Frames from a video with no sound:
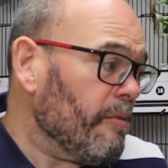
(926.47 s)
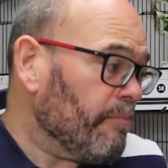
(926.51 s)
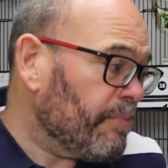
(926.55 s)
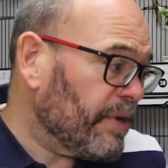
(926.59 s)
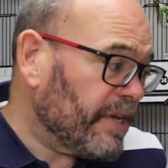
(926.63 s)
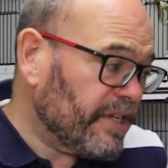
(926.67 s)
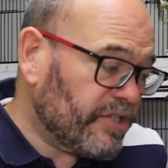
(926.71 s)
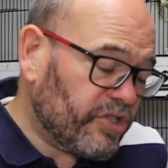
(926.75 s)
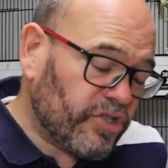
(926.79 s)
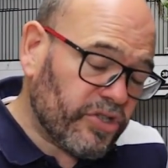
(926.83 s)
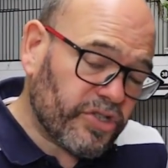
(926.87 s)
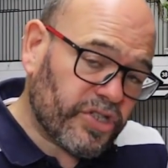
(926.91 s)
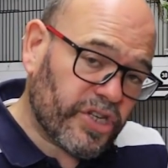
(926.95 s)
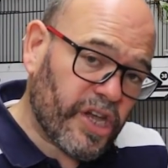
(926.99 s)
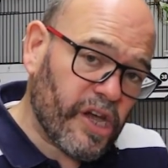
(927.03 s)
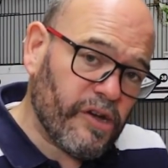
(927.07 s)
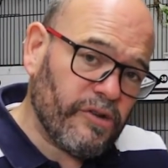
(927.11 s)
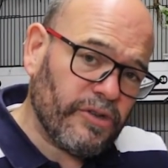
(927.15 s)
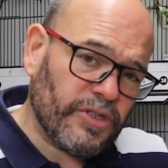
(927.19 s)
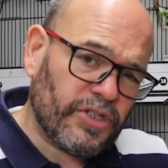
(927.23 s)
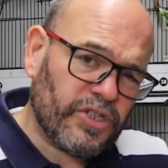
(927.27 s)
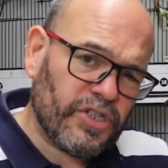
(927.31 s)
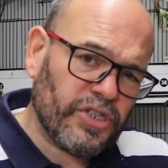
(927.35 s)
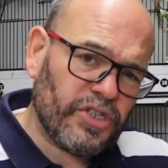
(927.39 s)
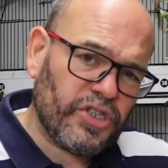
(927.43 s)
But it just
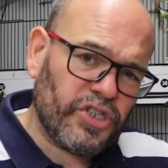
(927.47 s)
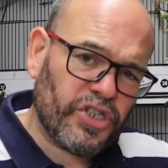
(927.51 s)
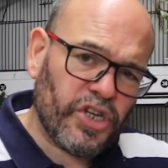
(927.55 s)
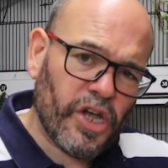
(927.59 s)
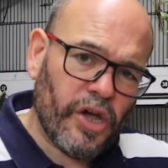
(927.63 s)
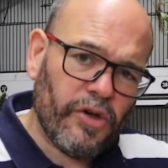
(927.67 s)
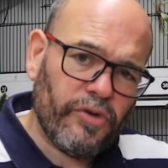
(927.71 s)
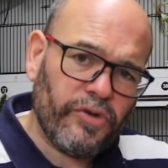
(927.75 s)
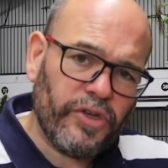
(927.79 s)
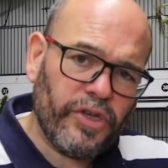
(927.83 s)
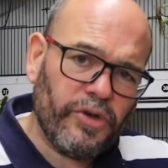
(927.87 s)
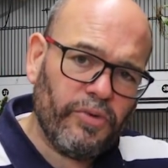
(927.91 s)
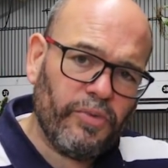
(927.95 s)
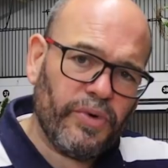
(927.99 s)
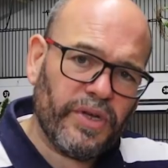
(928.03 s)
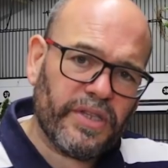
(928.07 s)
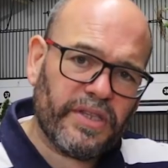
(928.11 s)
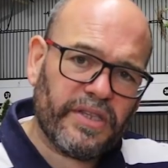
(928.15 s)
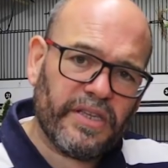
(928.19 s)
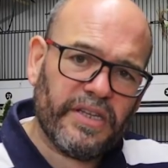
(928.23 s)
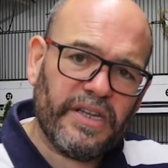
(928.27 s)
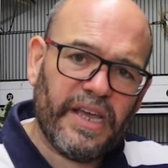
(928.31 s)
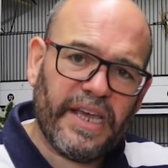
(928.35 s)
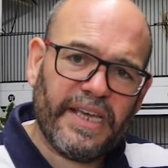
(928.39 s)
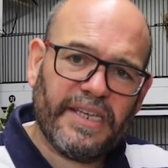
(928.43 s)
goes to show you
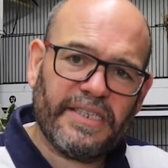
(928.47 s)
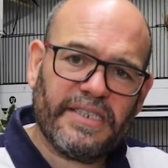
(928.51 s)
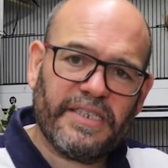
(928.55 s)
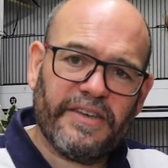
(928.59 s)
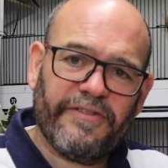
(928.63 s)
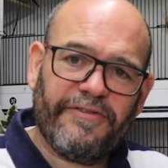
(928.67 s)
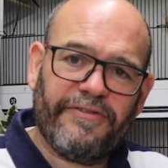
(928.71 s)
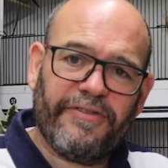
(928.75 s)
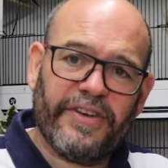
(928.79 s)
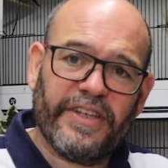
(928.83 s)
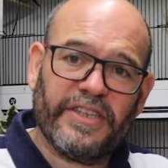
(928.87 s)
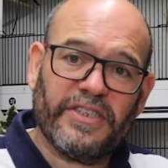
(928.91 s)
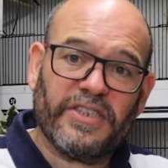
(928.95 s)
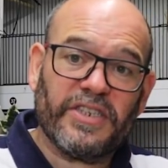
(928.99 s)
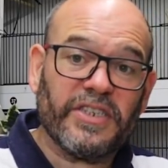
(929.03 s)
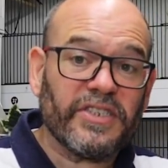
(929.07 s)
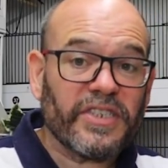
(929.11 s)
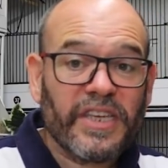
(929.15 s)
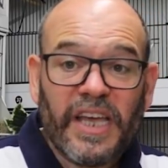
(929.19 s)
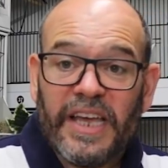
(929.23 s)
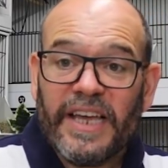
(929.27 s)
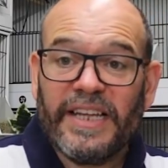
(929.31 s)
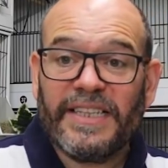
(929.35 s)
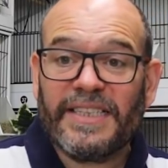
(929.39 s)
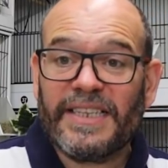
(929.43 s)
with the native
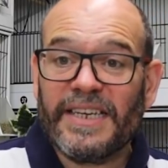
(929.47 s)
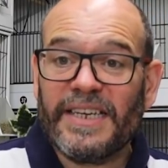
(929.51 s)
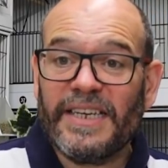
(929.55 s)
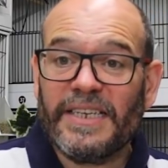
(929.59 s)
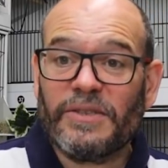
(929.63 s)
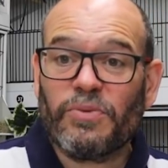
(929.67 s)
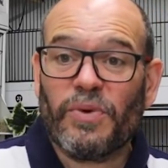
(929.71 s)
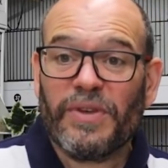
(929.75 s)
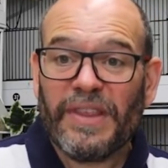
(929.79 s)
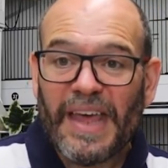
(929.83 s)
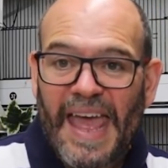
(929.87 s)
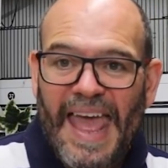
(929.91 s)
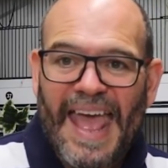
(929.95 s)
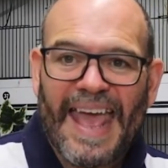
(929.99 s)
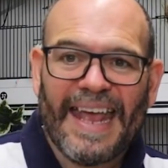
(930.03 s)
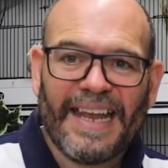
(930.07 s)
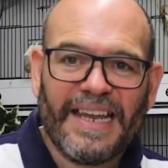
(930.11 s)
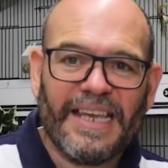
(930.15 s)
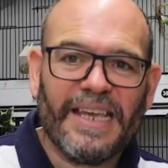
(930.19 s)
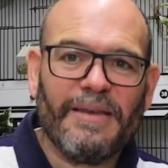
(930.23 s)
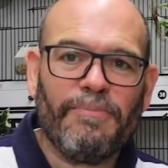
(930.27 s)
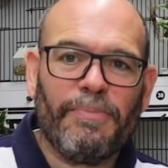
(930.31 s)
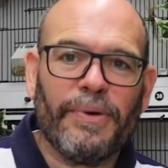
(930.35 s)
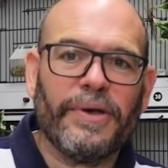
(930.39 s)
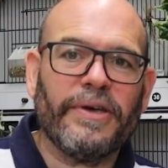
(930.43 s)
finches, indeed with
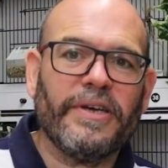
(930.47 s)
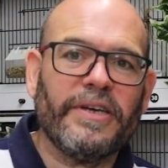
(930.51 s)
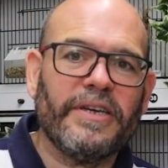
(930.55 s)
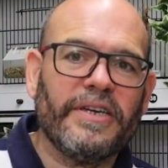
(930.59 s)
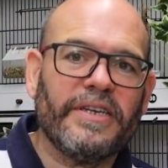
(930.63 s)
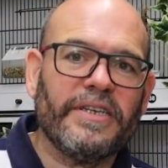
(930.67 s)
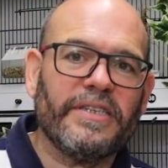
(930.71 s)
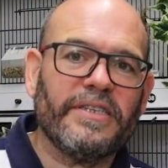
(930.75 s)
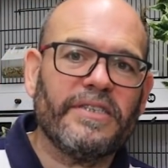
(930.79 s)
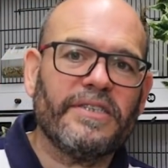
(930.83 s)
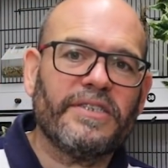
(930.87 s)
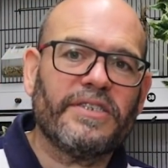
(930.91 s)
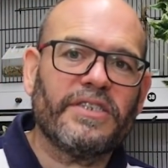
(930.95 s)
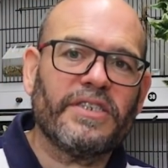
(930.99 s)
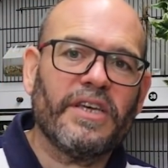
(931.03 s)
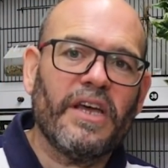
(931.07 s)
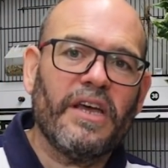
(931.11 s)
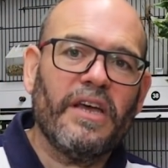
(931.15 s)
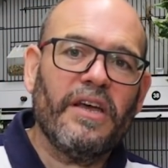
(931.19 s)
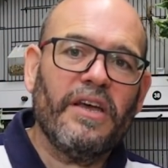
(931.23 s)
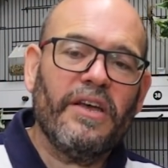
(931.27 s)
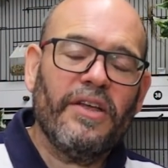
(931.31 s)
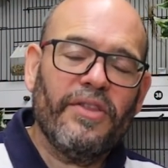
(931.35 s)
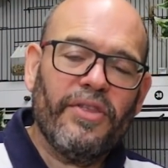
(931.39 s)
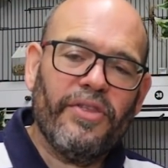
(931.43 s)
any birds,
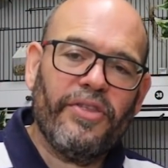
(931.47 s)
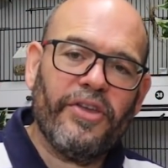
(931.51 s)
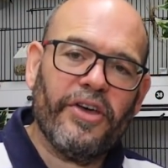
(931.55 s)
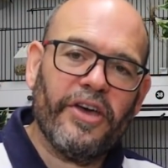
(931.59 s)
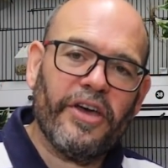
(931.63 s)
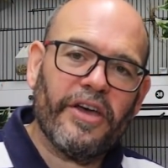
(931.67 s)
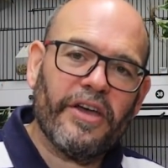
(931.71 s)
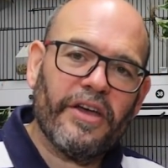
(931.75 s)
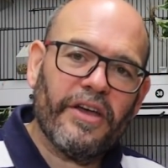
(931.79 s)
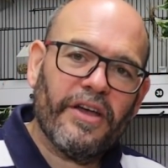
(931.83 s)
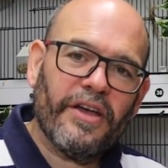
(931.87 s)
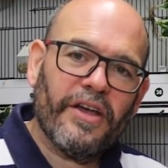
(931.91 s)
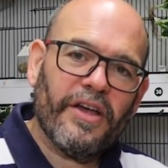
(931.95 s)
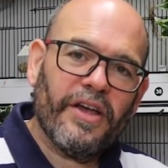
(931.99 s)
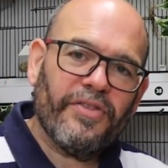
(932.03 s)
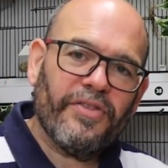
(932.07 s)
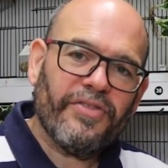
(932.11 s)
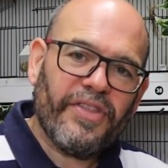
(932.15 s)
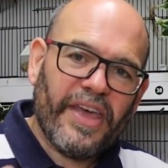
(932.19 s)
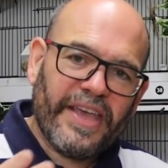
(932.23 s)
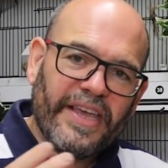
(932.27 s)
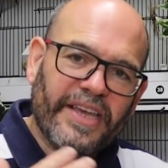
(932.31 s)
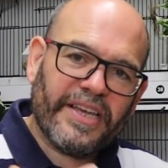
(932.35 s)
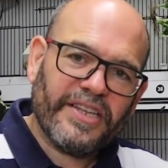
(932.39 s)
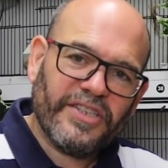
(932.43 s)
that
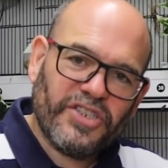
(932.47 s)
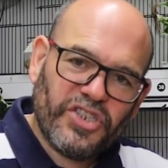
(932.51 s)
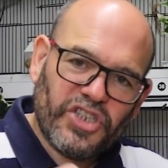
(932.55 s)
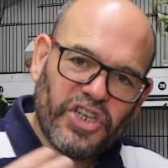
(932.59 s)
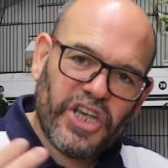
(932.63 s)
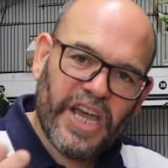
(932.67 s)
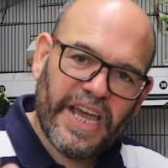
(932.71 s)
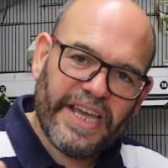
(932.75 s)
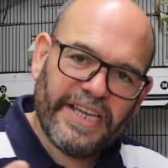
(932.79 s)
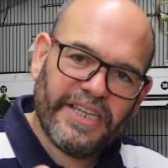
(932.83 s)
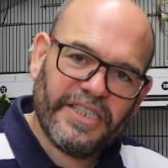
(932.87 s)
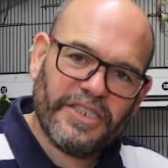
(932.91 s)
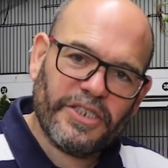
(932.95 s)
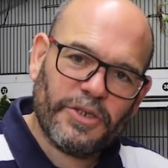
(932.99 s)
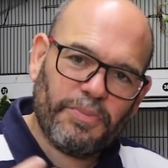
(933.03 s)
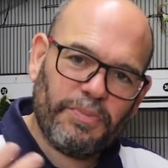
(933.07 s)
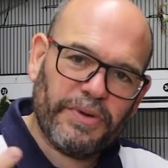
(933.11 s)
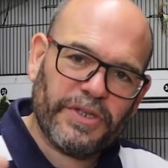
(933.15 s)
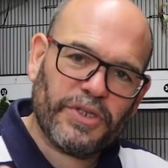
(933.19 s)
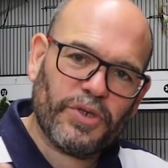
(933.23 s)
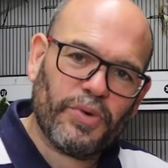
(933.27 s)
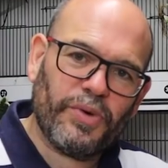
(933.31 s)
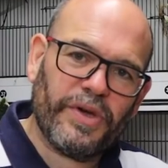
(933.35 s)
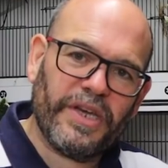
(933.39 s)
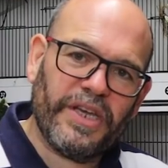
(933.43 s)
they can change
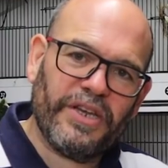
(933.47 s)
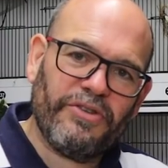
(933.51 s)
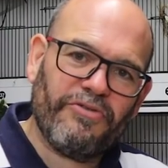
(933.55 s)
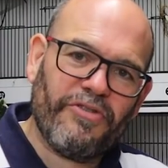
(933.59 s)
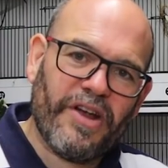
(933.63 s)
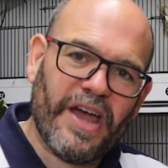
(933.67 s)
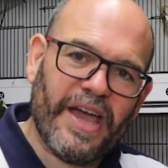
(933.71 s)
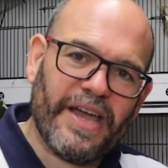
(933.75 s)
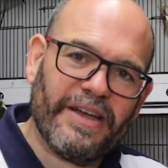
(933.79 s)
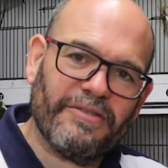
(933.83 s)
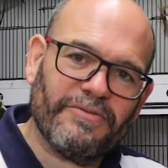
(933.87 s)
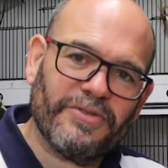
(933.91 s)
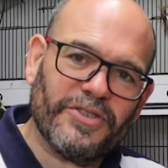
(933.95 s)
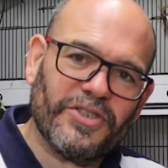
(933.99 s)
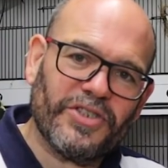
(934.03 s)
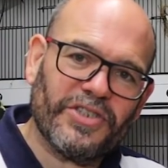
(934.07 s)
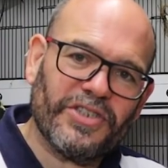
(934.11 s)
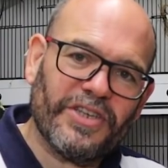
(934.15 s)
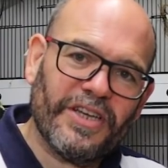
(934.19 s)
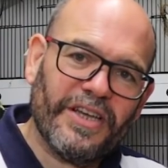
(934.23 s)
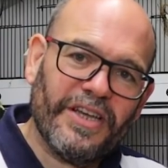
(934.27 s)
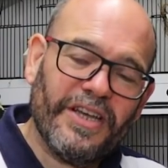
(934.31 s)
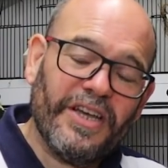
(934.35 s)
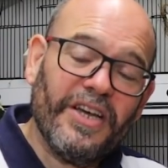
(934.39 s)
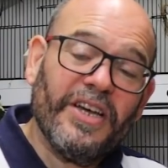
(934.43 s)
between
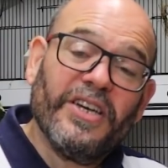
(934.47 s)
rounds.